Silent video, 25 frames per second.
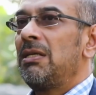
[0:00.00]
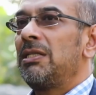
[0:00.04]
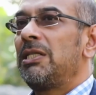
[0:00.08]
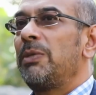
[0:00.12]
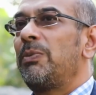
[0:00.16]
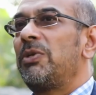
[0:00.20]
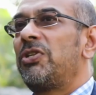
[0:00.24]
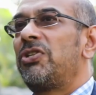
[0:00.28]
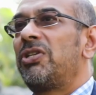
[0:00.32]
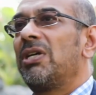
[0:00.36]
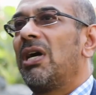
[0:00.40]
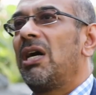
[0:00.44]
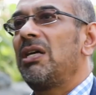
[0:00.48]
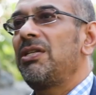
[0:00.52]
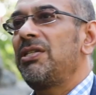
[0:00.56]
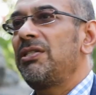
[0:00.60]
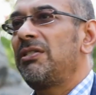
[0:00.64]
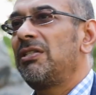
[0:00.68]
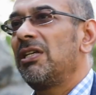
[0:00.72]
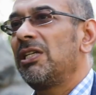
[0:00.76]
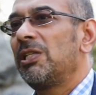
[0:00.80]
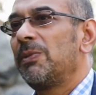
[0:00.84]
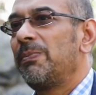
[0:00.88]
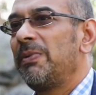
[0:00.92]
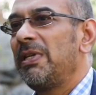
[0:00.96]
See, with Sharjah,
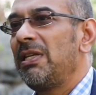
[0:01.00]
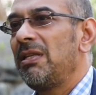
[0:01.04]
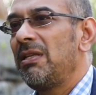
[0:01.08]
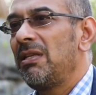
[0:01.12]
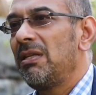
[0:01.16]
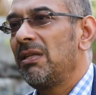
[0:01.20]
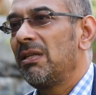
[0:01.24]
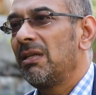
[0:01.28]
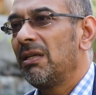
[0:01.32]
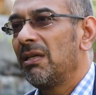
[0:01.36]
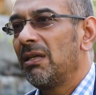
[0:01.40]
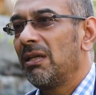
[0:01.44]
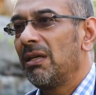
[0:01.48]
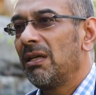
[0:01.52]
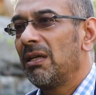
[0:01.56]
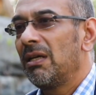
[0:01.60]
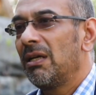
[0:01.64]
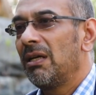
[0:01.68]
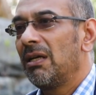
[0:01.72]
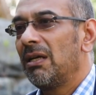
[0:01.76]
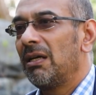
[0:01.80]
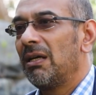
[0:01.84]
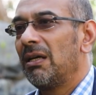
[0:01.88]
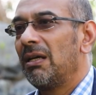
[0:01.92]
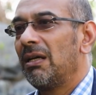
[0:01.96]
it has been,
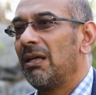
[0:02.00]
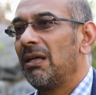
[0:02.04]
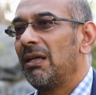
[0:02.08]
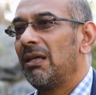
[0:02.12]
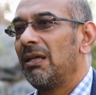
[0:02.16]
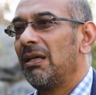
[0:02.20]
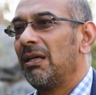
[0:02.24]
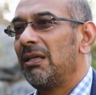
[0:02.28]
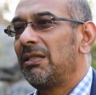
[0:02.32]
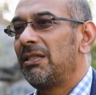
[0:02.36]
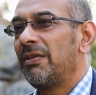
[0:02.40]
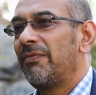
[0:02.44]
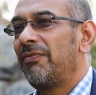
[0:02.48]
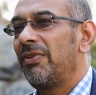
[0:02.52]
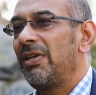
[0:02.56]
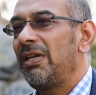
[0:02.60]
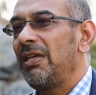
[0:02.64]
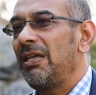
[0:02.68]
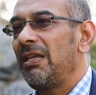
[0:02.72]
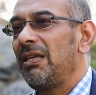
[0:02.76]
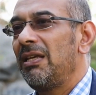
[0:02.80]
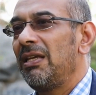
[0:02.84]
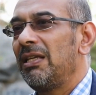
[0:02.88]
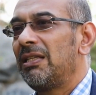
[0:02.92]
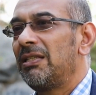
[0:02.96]
it's a
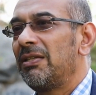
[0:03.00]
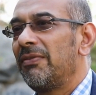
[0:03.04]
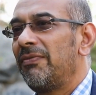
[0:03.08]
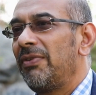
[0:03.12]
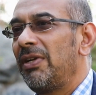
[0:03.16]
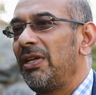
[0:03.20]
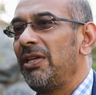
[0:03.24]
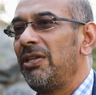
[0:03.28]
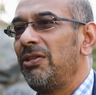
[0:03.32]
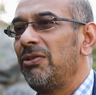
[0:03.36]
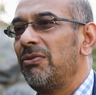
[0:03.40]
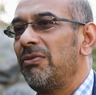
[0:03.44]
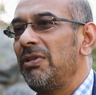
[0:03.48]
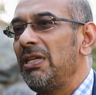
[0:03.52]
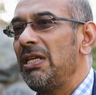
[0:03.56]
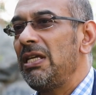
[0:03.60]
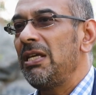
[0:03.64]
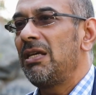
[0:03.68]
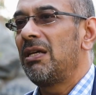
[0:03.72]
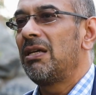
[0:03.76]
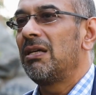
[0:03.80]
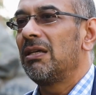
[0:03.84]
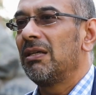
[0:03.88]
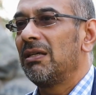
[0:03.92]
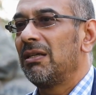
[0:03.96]
very
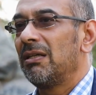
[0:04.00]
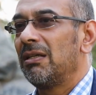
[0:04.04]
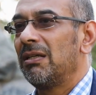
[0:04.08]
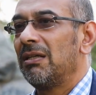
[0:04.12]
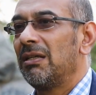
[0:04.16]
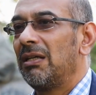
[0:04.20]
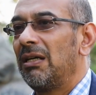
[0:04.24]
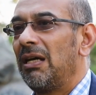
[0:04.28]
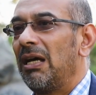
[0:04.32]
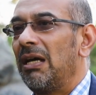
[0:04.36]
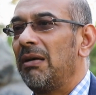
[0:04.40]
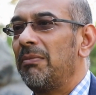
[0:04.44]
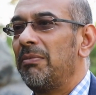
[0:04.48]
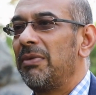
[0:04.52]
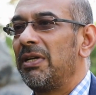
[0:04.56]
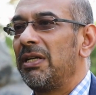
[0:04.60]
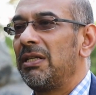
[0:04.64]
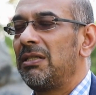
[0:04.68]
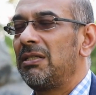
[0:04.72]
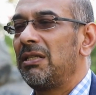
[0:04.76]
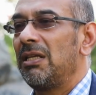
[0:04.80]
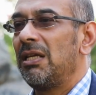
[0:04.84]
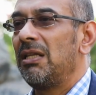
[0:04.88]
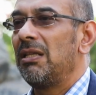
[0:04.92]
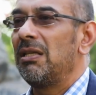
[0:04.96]
unique
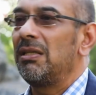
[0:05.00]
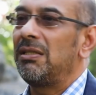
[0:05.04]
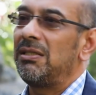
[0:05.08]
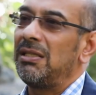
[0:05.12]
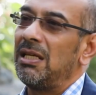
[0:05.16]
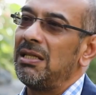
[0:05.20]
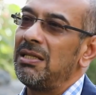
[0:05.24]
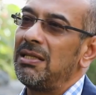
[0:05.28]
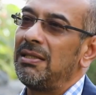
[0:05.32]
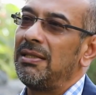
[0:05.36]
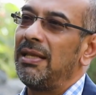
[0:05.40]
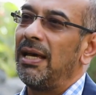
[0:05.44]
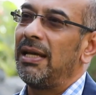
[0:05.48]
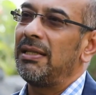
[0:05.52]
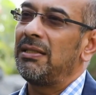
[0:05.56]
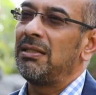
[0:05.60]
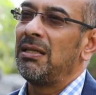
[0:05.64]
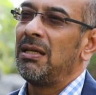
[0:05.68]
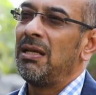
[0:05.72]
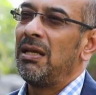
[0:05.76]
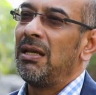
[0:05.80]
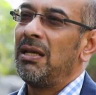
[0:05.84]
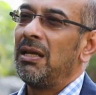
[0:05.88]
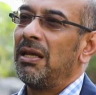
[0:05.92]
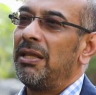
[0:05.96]
emirate in the sense
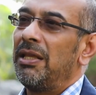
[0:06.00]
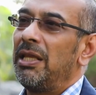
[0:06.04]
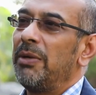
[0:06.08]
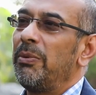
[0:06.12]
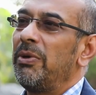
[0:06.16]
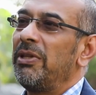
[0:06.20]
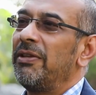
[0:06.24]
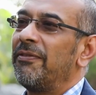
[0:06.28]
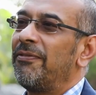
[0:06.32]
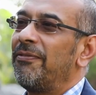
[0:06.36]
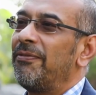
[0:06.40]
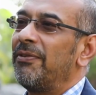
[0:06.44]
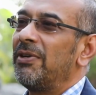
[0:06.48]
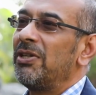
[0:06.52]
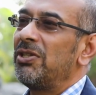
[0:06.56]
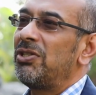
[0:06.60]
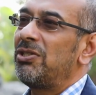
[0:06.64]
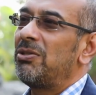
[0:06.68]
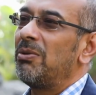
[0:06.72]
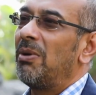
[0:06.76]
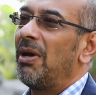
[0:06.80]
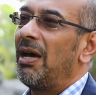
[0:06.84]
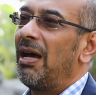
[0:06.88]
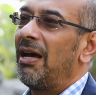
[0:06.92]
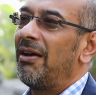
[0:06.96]
that they were the
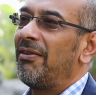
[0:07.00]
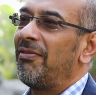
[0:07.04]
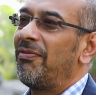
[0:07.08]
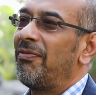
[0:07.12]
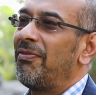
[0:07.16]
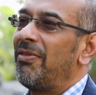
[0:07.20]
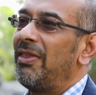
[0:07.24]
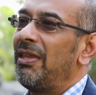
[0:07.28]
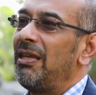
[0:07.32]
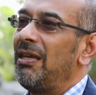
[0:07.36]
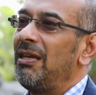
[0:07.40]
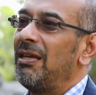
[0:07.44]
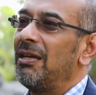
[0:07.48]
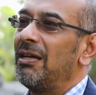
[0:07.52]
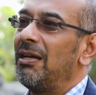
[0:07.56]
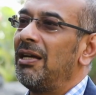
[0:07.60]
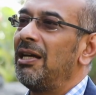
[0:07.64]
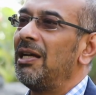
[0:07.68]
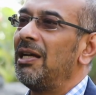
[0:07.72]
first to have the